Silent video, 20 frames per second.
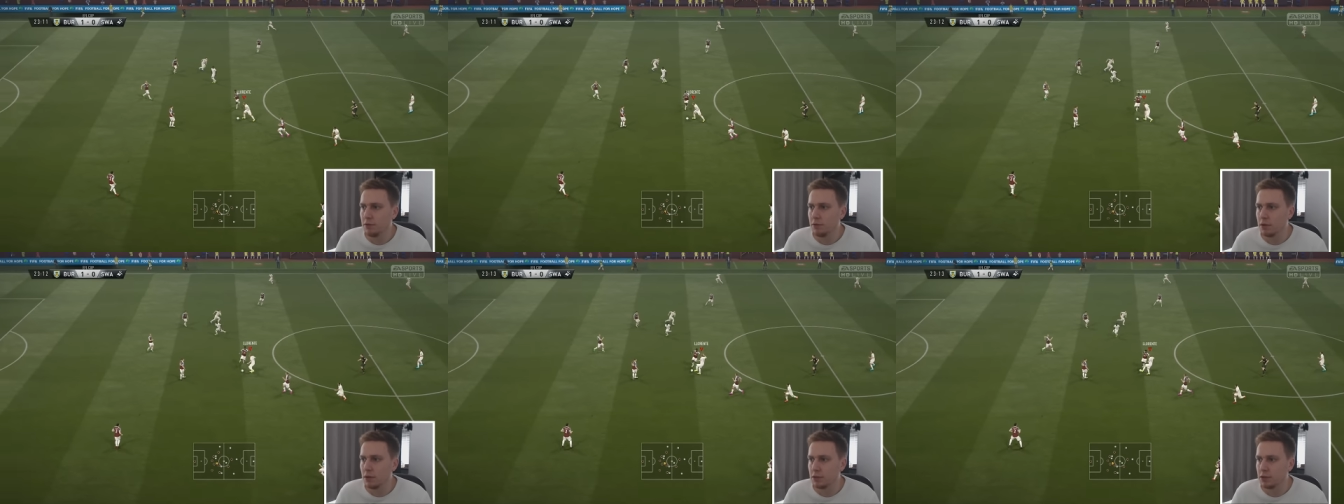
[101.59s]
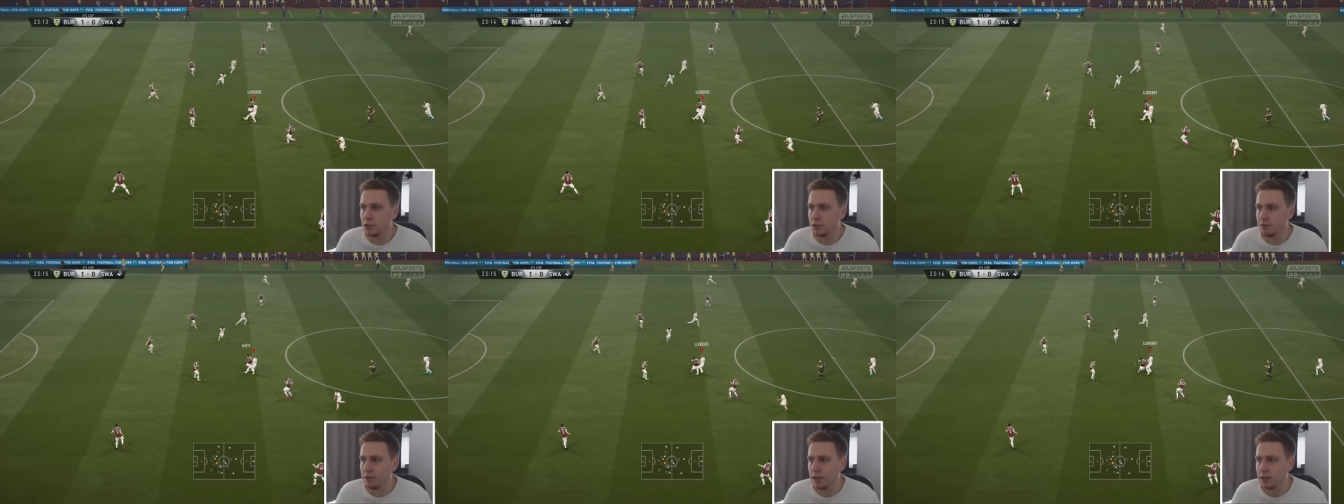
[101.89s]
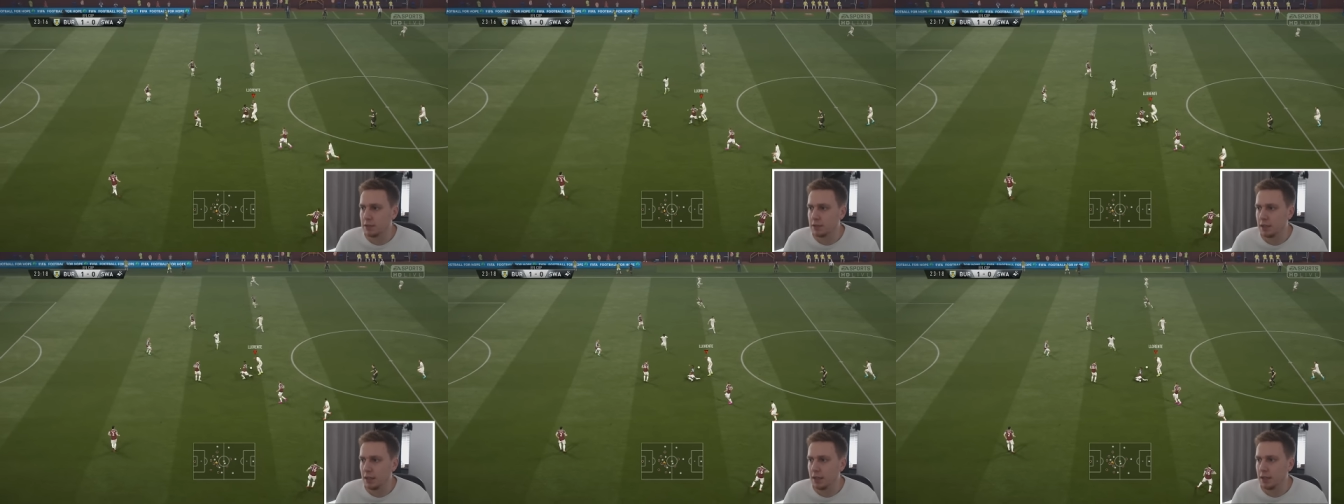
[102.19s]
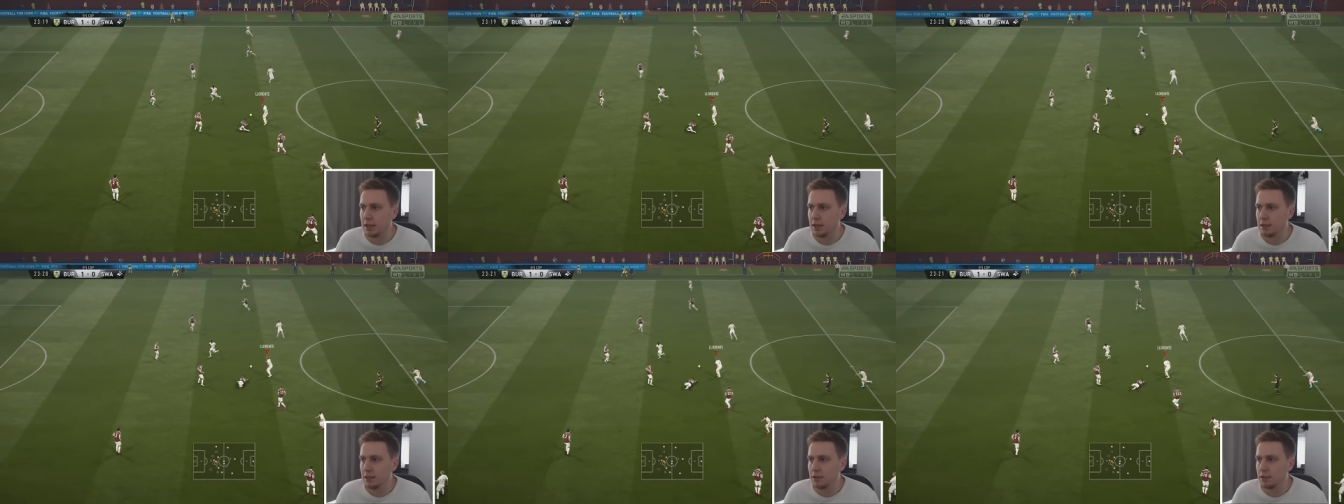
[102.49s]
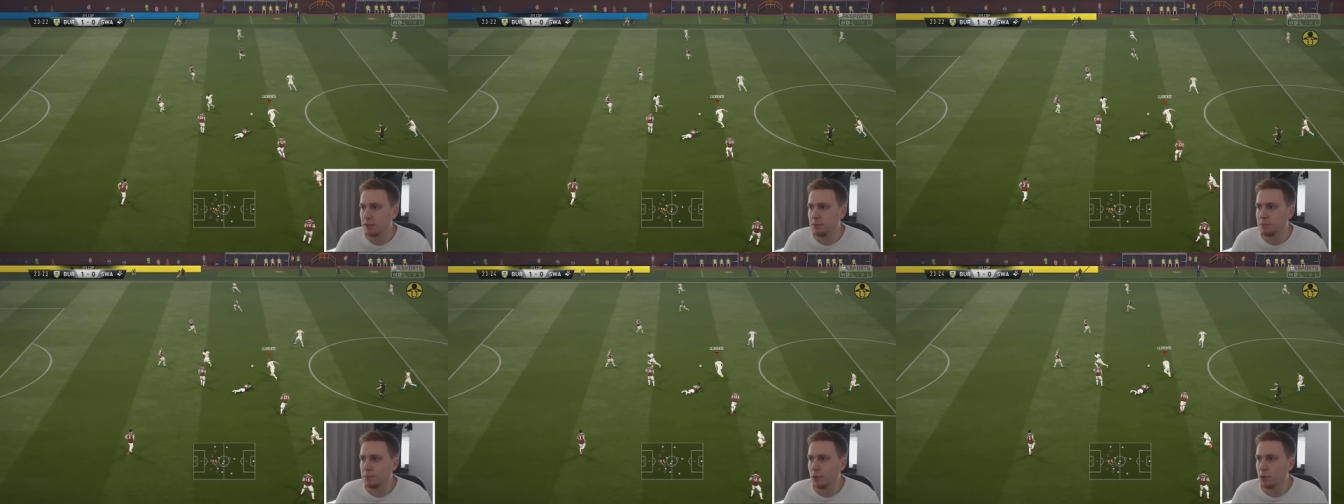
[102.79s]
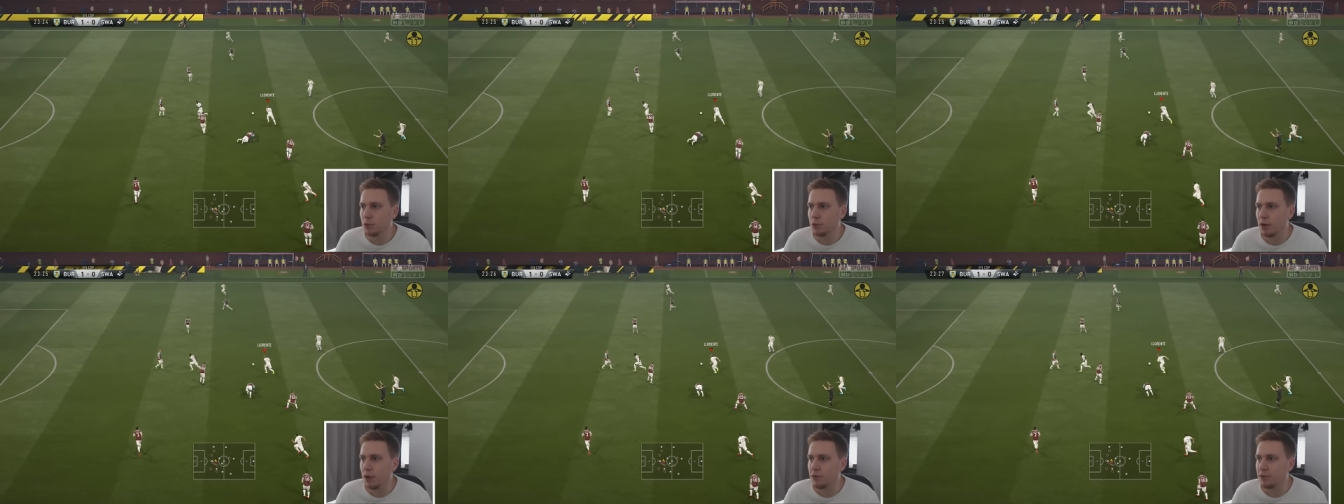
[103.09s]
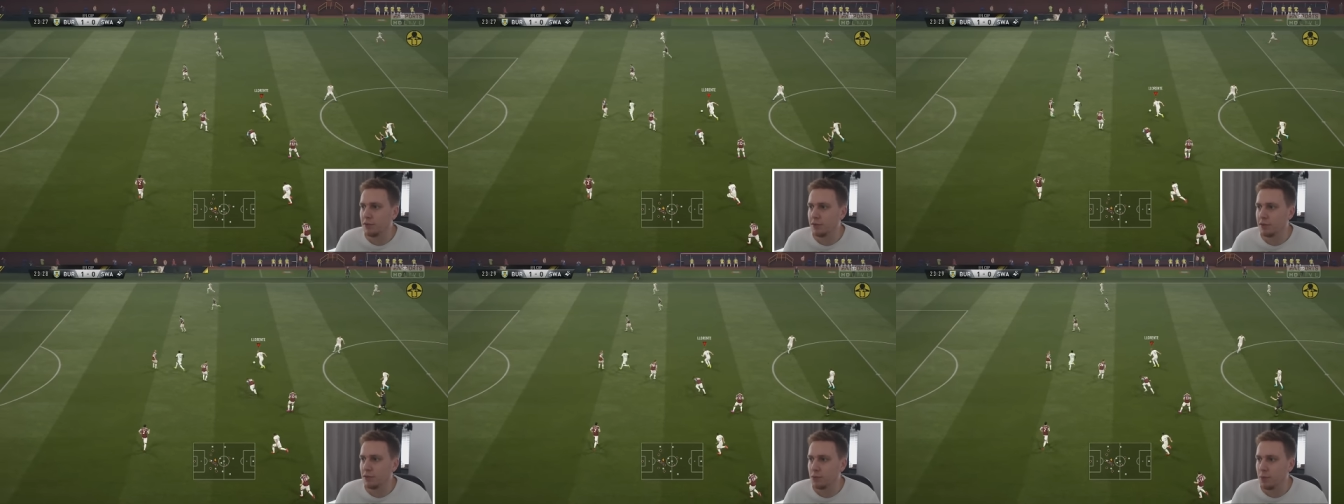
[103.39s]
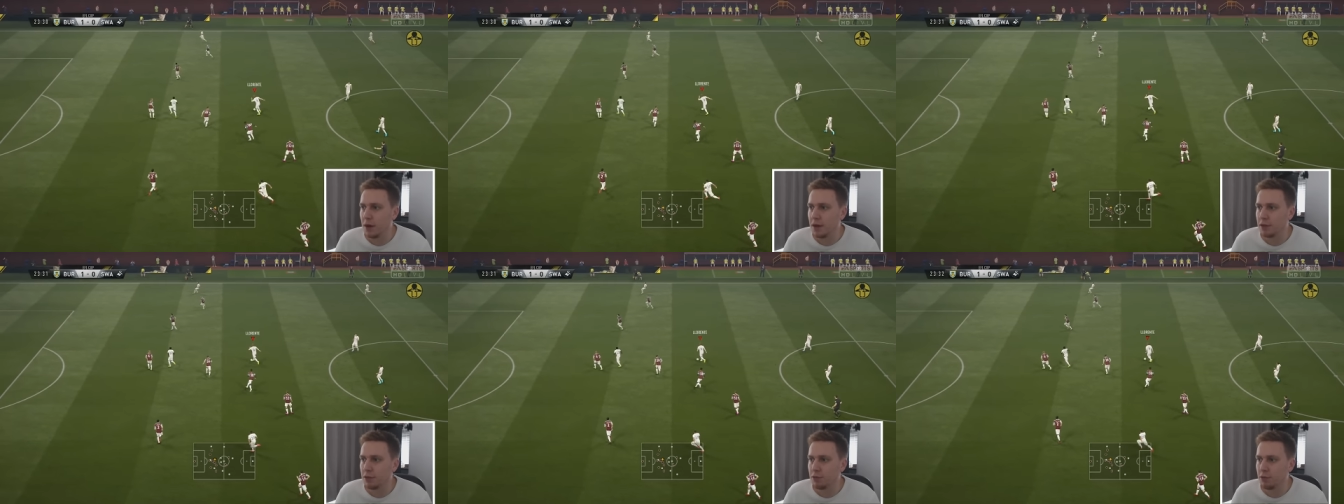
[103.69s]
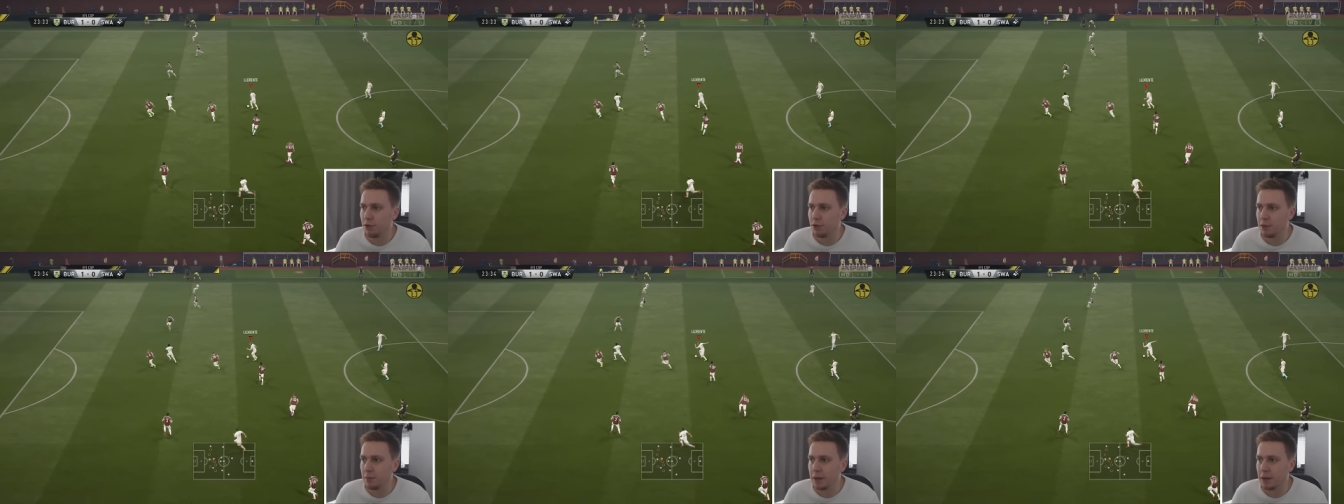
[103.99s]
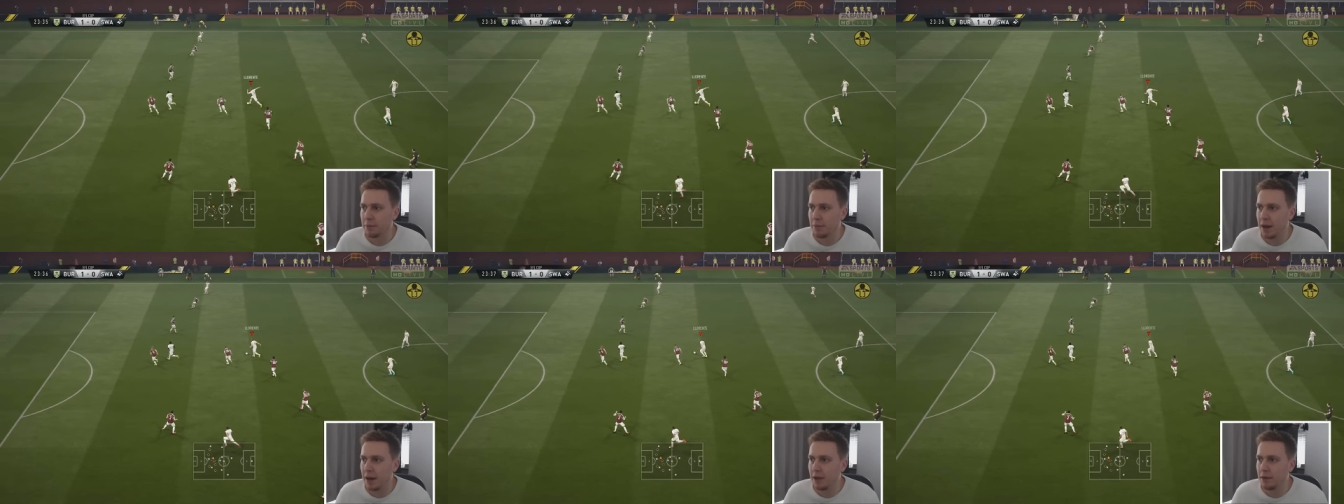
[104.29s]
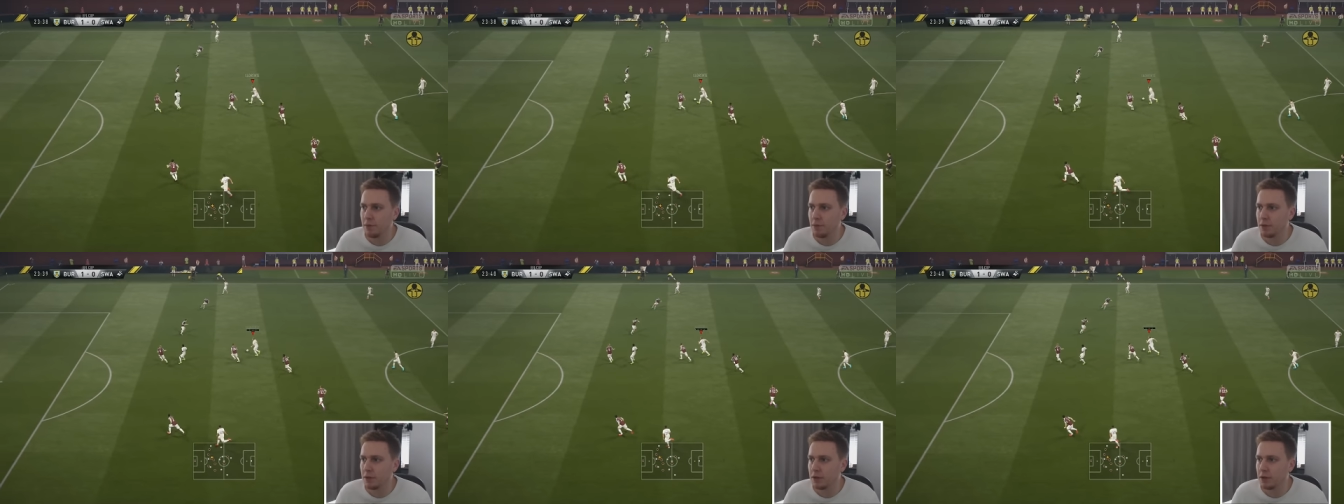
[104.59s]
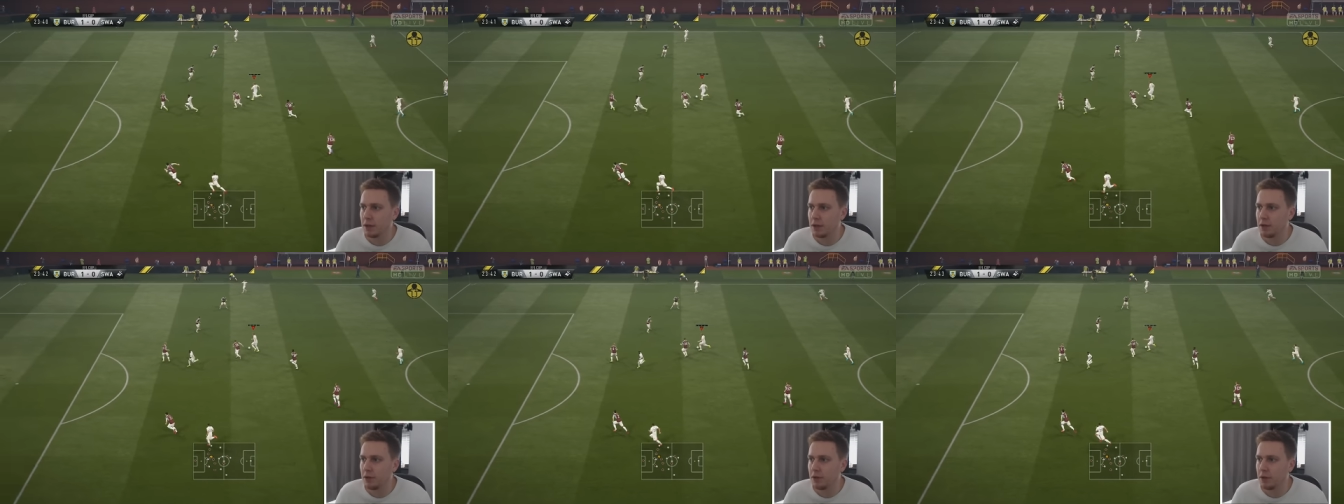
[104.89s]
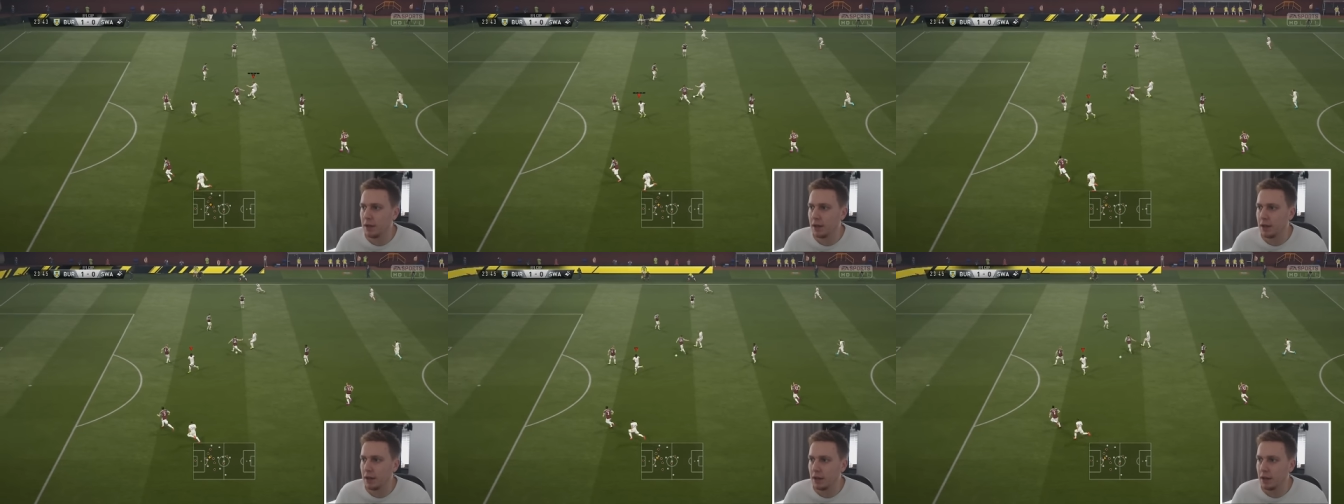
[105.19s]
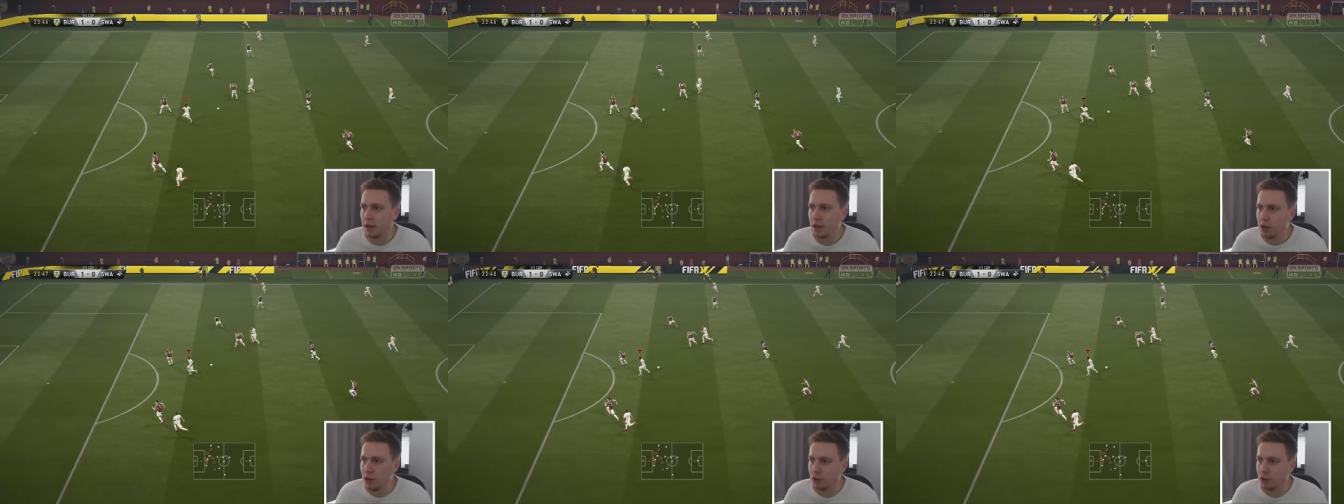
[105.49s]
Finds Llorente. Bulldozes his way through the big man. What can he do here?